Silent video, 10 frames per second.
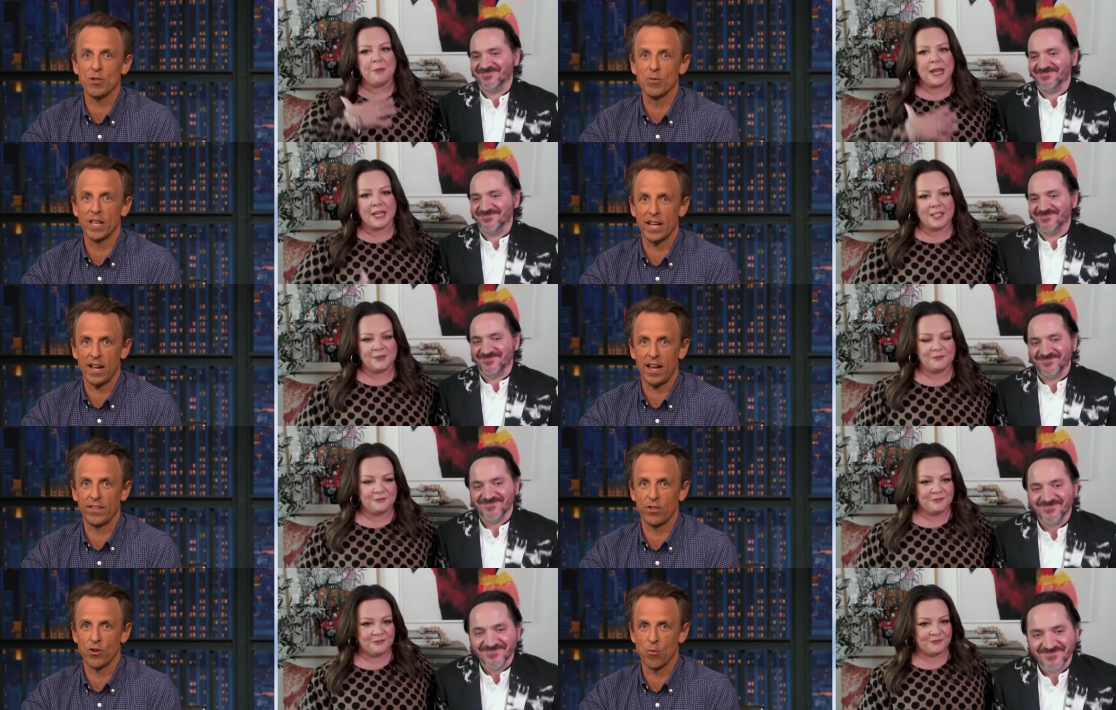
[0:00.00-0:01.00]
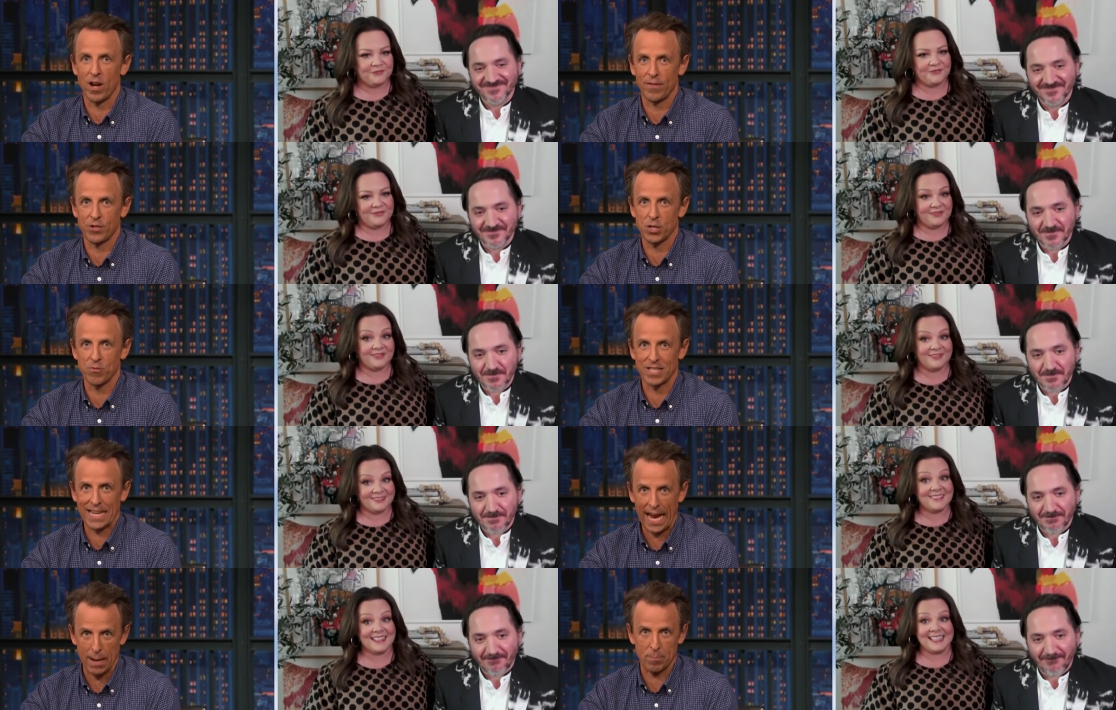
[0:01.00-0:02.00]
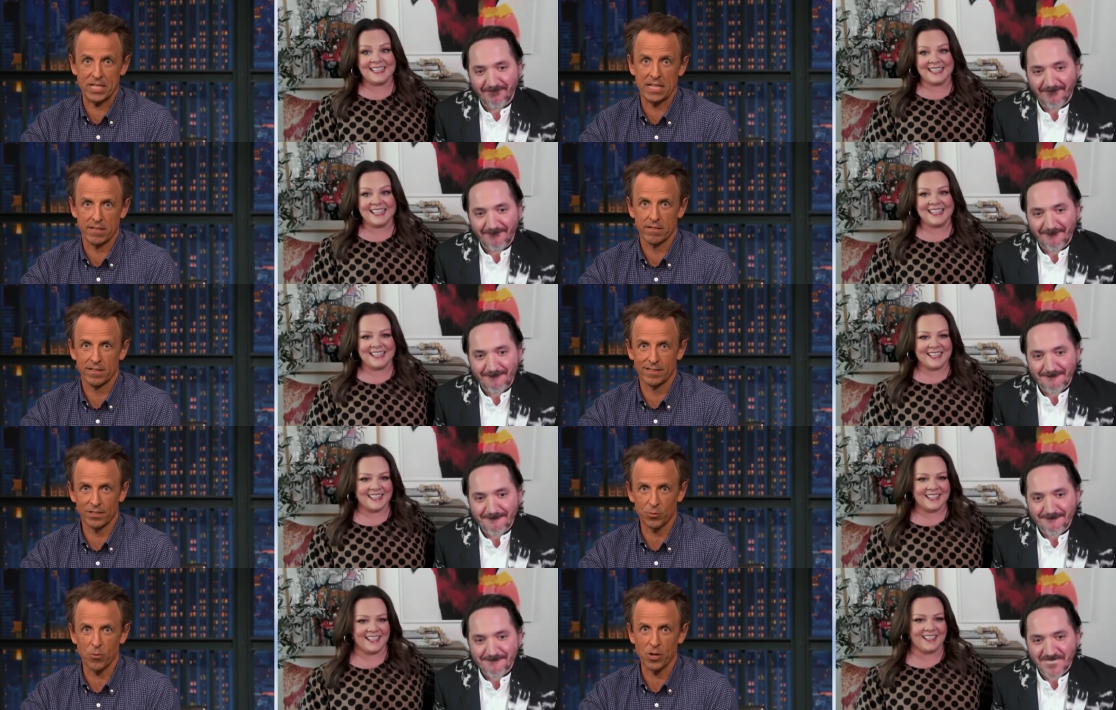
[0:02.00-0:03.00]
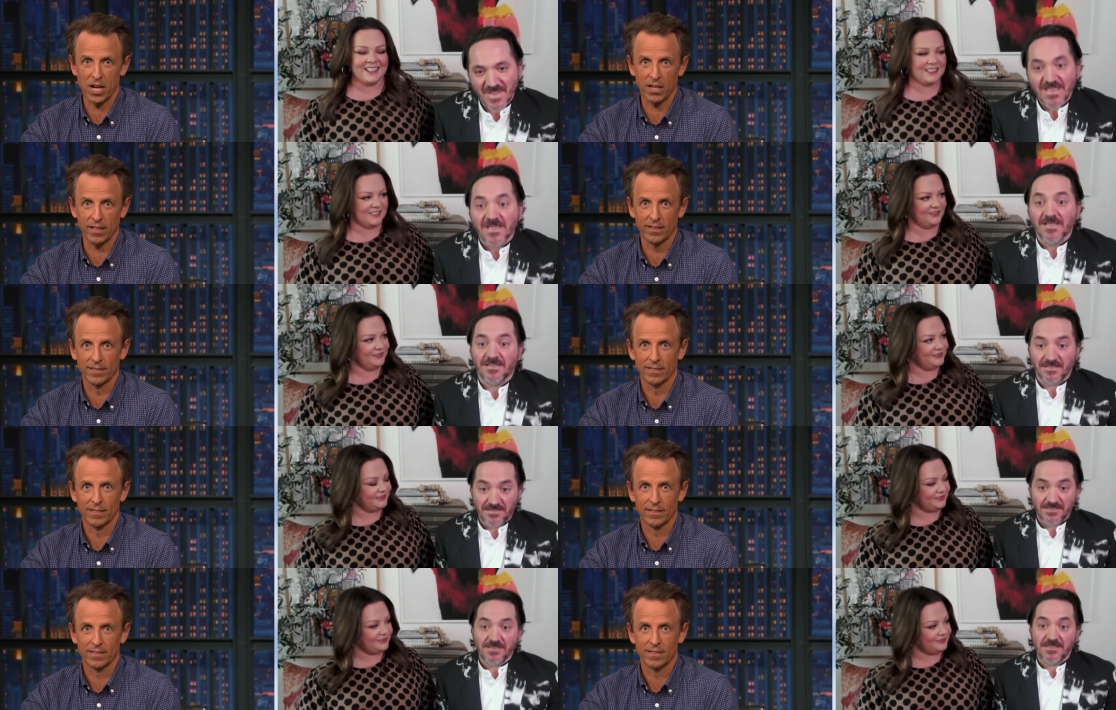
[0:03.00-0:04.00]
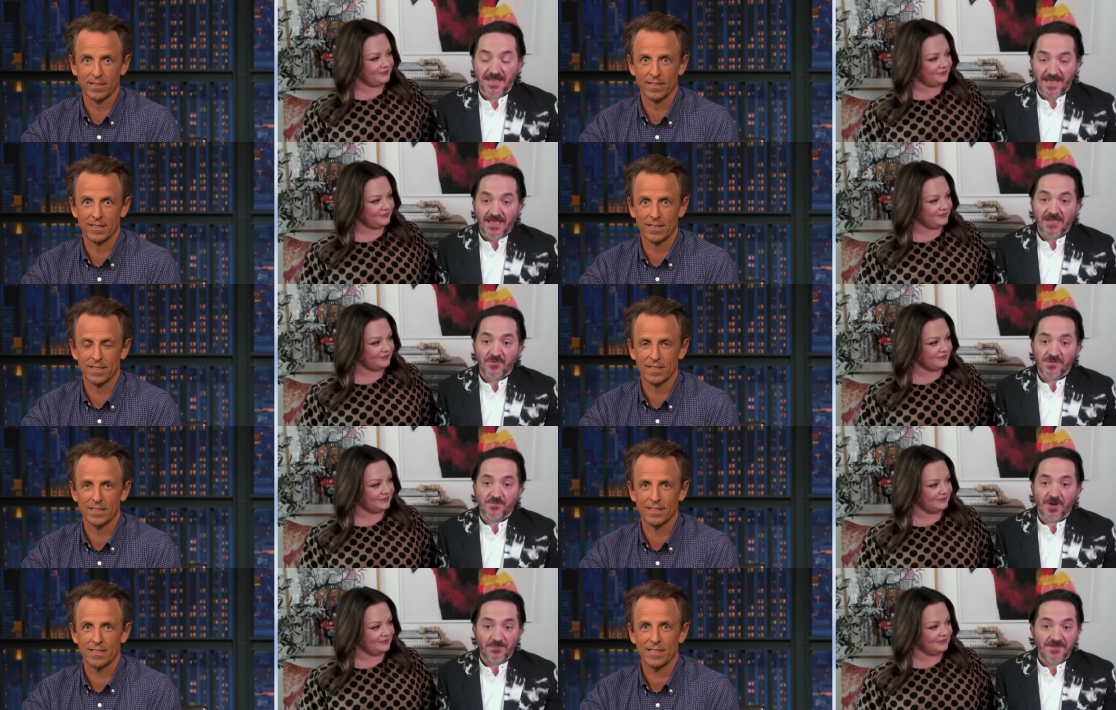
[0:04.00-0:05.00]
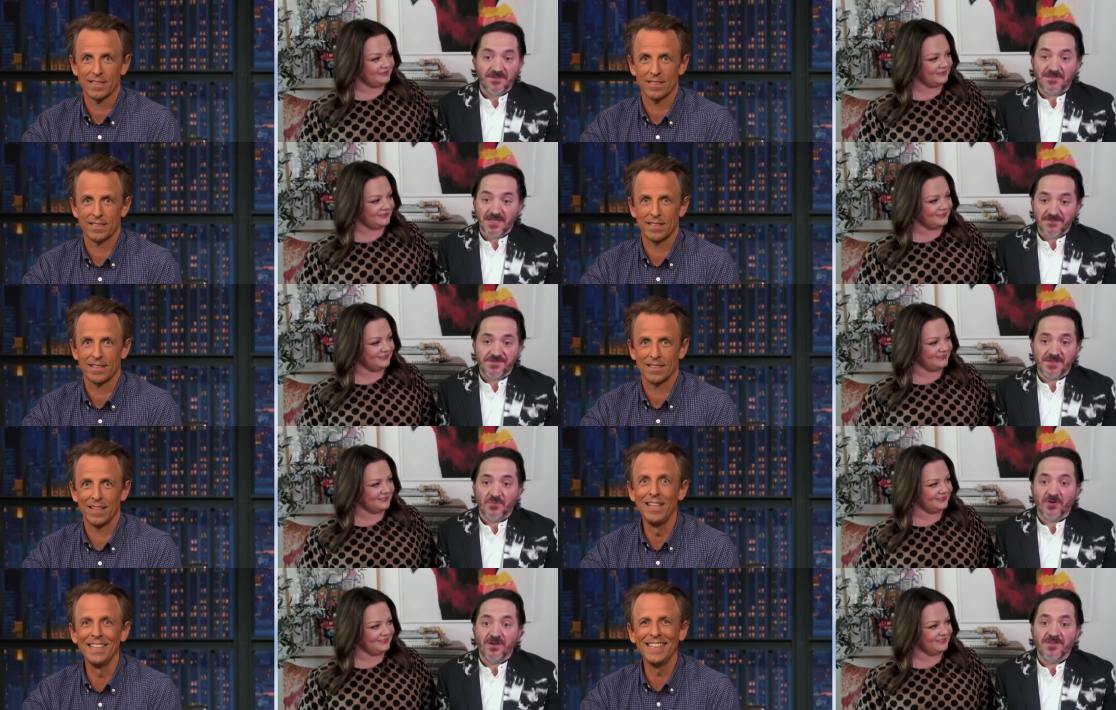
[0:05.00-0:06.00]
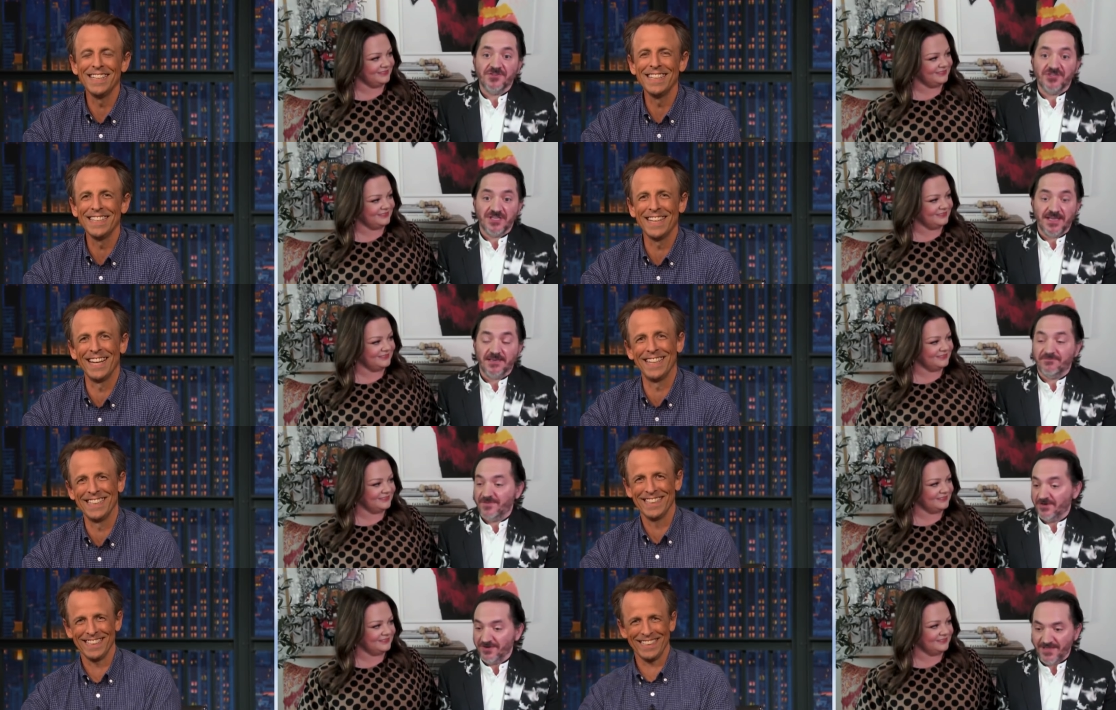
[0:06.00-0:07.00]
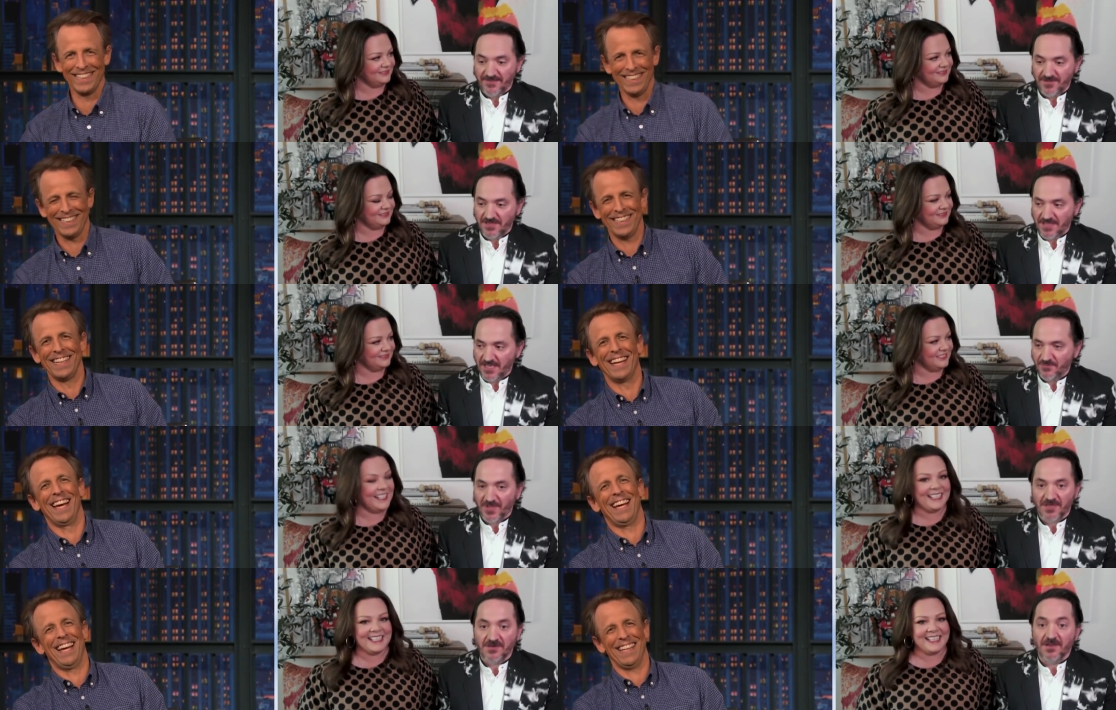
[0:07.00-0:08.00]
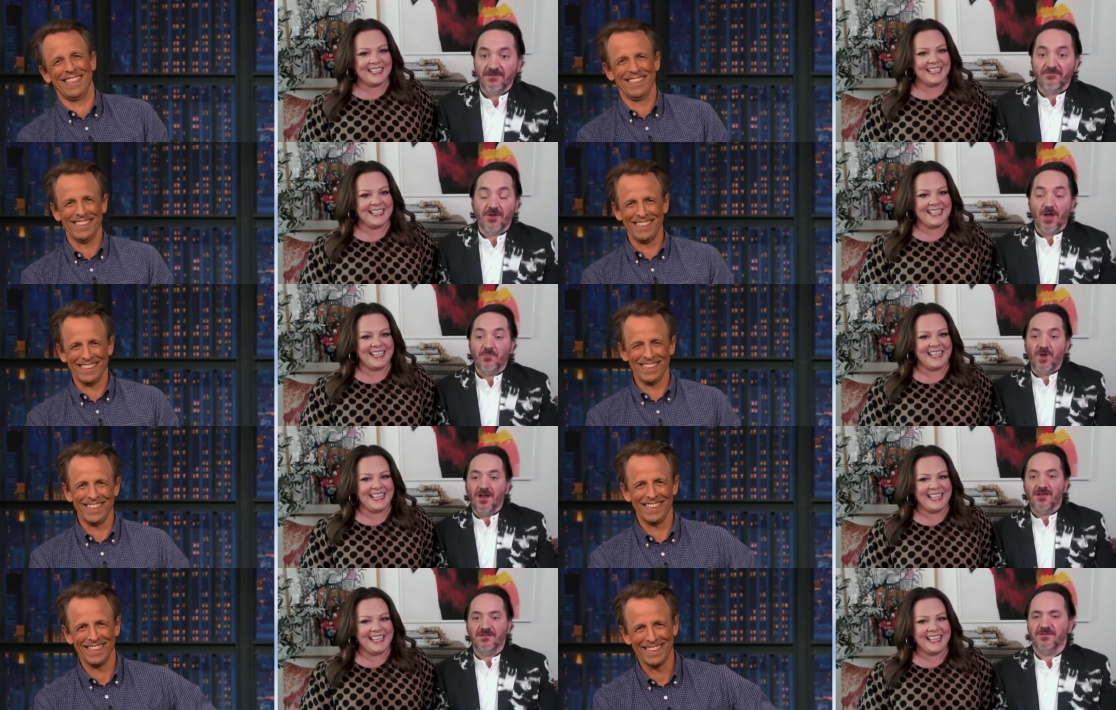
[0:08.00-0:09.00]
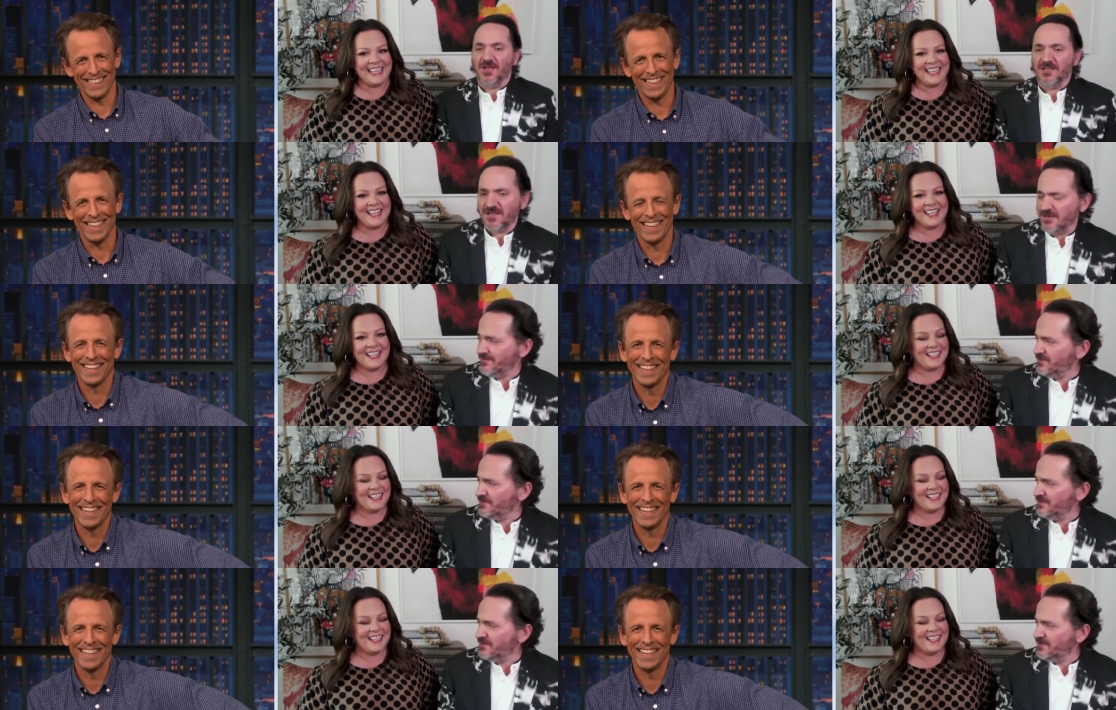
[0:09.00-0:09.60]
Speaker 1: you laid eyes on your wife, she was caped. Is this what we're hearing?
Speaker 2: Yeah, it was probably the dead of summer, and she had a very heavy cape and a, uh, a, a, a kind of a